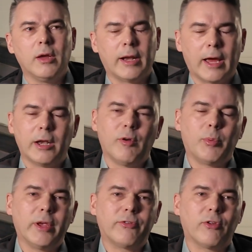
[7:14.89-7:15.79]
and I had to
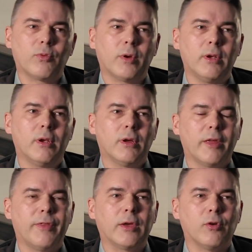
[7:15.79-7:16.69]
replace this one,
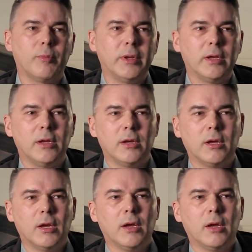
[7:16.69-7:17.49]
I think it would be